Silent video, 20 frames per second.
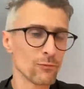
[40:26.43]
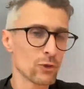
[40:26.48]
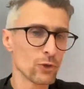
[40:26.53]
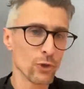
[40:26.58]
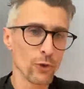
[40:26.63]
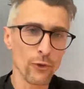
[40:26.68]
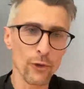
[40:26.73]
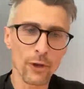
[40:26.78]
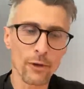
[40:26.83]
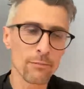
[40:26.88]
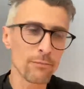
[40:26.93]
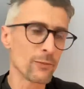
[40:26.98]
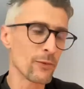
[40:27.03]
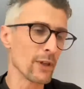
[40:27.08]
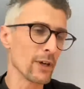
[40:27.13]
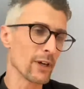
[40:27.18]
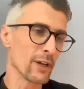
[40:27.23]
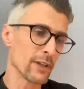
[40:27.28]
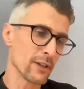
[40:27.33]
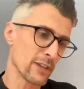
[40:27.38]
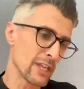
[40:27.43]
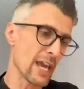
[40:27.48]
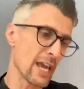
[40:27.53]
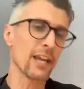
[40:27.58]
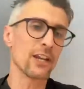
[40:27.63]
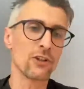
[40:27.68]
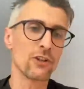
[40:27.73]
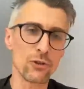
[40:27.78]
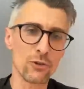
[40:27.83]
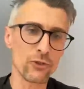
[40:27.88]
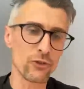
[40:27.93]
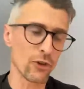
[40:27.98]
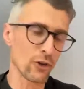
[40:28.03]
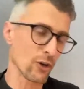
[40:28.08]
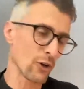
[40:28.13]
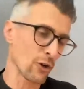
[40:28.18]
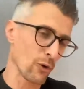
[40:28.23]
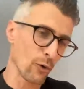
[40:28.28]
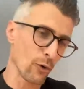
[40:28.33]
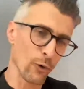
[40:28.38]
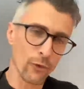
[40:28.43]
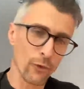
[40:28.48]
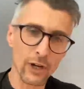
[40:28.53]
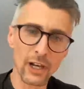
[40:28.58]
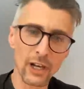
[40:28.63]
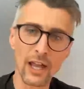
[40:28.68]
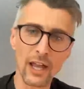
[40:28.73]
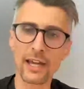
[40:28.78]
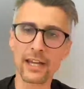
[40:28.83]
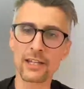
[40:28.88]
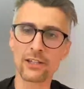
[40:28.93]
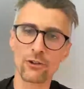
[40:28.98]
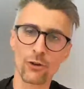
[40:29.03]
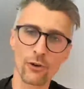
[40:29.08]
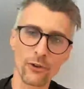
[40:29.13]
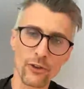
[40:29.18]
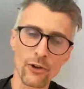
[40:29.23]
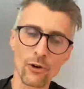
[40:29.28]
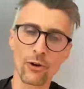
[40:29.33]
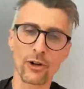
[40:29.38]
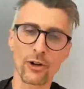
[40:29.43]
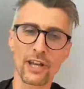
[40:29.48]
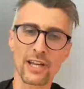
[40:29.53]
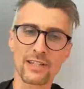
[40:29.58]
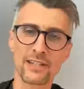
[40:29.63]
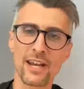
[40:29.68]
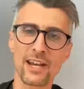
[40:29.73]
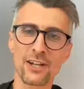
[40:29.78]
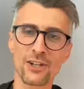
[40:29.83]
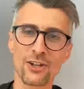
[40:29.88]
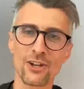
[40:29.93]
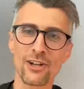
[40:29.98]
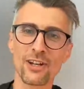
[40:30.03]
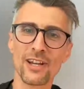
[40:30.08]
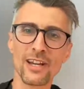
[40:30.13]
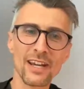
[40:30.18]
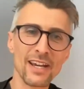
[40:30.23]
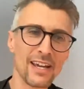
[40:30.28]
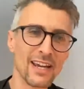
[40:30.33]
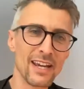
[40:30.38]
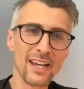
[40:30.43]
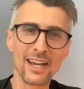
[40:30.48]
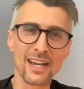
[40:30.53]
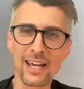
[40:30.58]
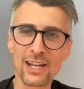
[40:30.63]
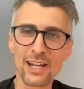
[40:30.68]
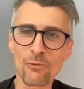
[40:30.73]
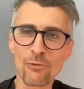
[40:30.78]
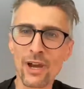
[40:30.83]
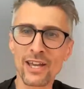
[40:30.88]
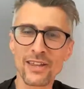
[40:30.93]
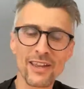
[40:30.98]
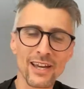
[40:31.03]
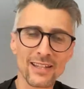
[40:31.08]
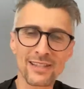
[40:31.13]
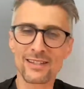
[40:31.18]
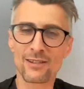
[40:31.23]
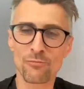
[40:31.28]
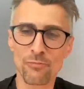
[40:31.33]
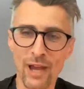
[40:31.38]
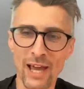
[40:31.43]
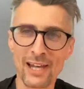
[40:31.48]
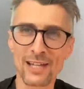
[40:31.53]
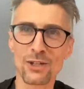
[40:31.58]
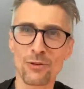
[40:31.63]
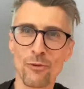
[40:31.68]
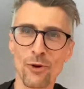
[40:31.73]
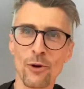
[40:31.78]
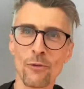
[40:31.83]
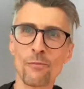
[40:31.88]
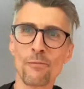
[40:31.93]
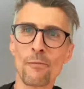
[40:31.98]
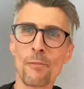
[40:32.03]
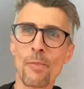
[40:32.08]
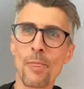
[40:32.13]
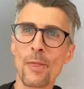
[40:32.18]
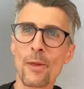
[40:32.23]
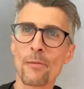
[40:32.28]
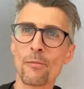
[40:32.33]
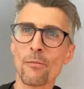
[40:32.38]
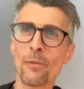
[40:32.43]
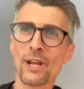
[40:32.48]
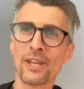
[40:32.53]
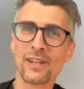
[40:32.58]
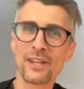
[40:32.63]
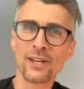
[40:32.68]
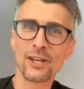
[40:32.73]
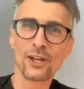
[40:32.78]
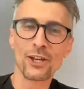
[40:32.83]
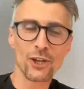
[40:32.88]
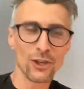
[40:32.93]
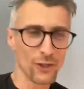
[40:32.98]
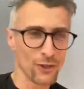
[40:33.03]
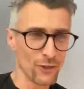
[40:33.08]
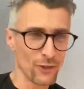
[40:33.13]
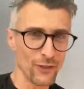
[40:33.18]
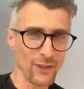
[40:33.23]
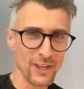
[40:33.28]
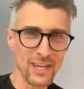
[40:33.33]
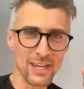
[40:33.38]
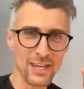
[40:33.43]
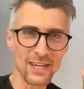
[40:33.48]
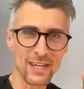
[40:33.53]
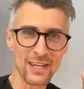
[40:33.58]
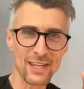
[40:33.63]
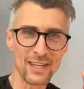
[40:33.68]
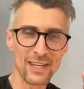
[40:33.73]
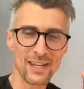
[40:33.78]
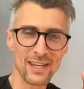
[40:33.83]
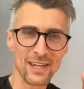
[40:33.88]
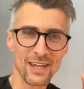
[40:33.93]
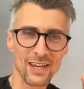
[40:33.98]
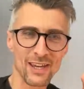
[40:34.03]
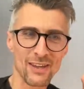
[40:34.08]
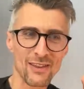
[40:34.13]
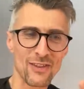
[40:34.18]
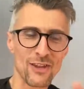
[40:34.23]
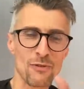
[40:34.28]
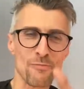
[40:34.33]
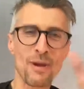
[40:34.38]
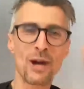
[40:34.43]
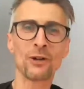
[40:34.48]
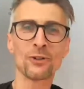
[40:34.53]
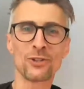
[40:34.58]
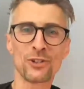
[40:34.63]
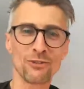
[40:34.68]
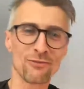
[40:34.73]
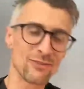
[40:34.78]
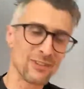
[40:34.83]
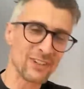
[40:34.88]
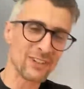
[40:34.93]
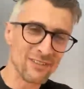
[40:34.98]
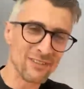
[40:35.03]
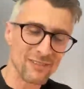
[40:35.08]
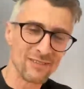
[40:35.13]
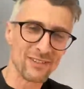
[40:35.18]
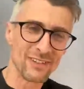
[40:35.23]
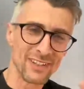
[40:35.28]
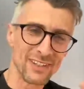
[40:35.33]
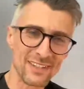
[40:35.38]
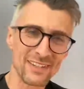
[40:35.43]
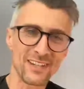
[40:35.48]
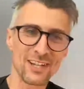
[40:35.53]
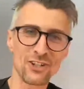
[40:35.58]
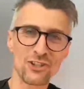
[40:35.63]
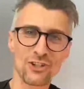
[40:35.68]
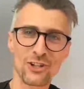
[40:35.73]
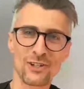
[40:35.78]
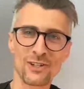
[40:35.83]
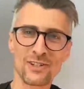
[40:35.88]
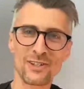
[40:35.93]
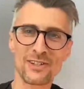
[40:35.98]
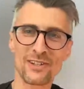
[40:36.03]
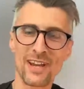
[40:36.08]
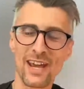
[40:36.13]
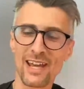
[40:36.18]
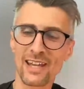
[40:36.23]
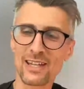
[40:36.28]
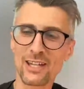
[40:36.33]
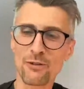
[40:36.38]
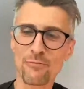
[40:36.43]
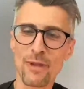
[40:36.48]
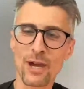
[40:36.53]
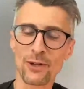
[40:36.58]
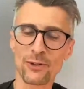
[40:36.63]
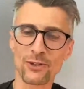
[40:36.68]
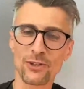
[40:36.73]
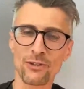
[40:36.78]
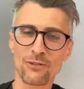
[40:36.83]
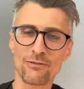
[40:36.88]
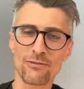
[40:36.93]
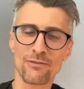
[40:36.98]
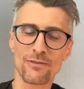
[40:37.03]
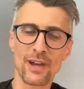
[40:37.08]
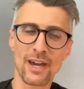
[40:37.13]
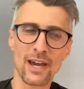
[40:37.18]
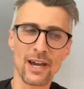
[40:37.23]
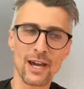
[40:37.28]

to the end user or the client or the organization in a way that's palatable. But the amount of decisions and the amount of